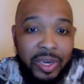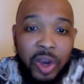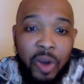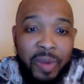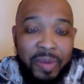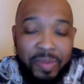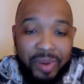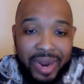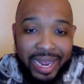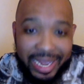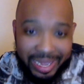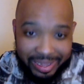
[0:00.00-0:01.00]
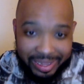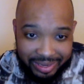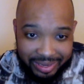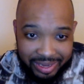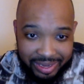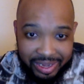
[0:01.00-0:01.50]
Kobe Bryant
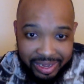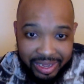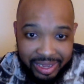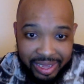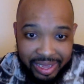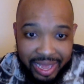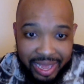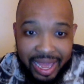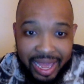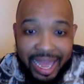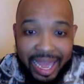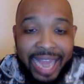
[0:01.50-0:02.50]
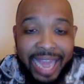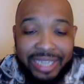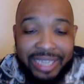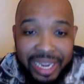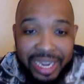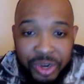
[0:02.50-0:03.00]
had
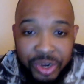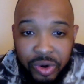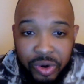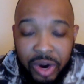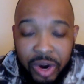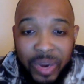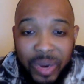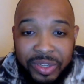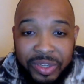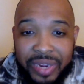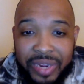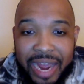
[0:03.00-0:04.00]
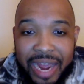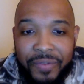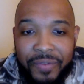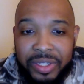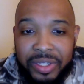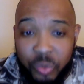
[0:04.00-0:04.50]
to endure a Western
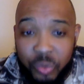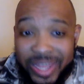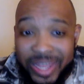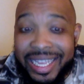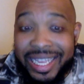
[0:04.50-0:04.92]
Conference when the